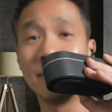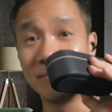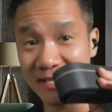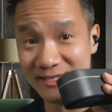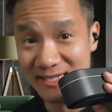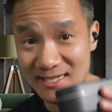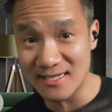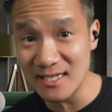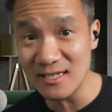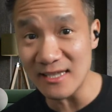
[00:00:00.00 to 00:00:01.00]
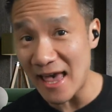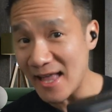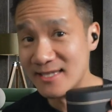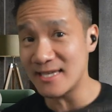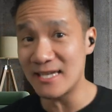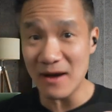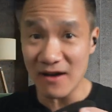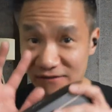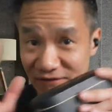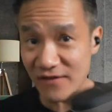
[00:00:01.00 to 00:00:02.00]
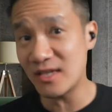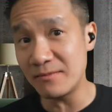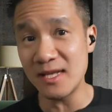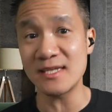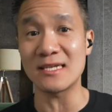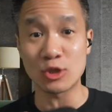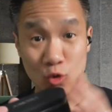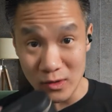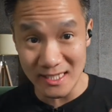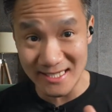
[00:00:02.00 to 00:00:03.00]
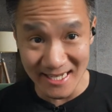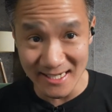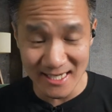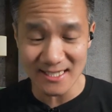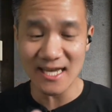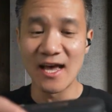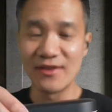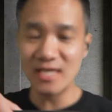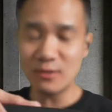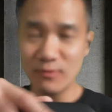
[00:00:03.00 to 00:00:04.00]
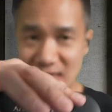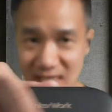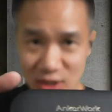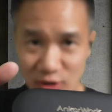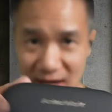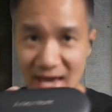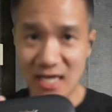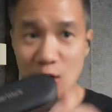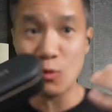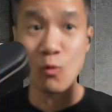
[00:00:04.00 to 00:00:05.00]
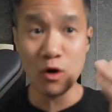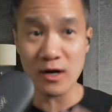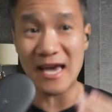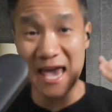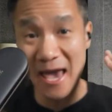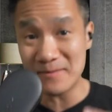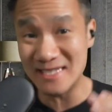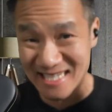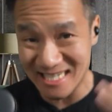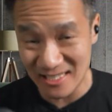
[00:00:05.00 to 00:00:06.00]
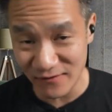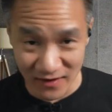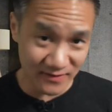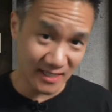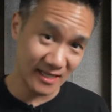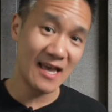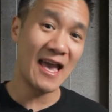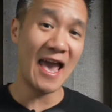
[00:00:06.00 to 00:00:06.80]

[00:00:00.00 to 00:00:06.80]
But this deal ends in about 50 minutes and 20 seconds. This one is your AnkerWork M650.